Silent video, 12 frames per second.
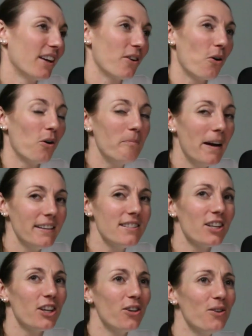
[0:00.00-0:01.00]
the gold mine's
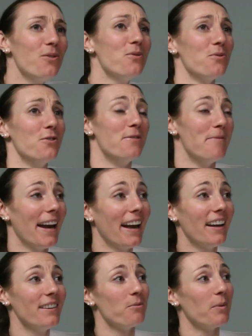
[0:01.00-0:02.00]
huge,
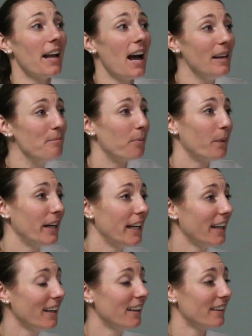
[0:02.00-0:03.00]
man. When I
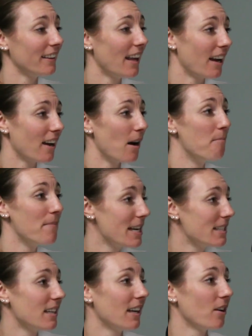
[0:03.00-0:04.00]
bring like
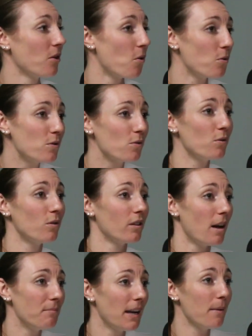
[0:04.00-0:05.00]
amazing old school
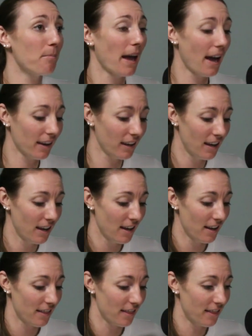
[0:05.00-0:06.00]
alumni back,
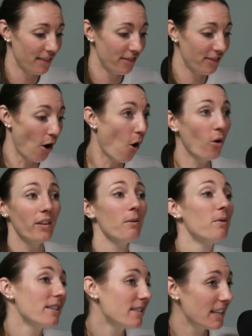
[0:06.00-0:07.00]
all they
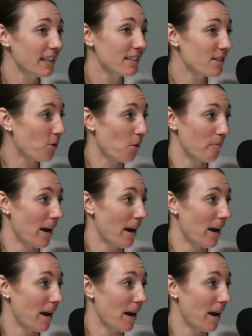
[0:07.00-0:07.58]
want to see is the gold